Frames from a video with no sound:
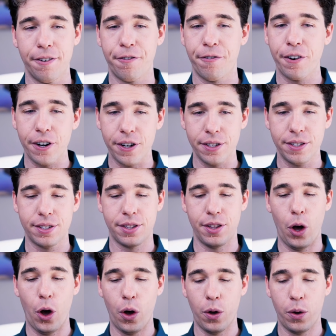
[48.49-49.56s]
First,
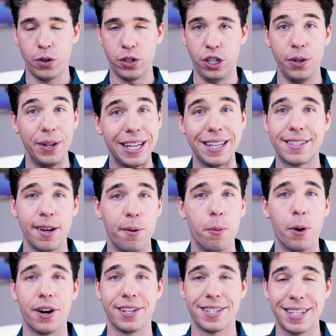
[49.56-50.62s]
you need
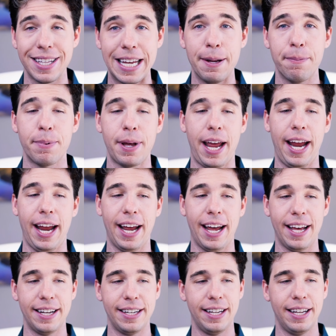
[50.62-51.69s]
somewhere to sleep,
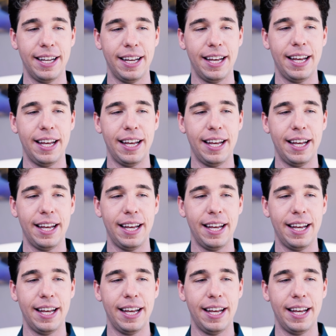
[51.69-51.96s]
and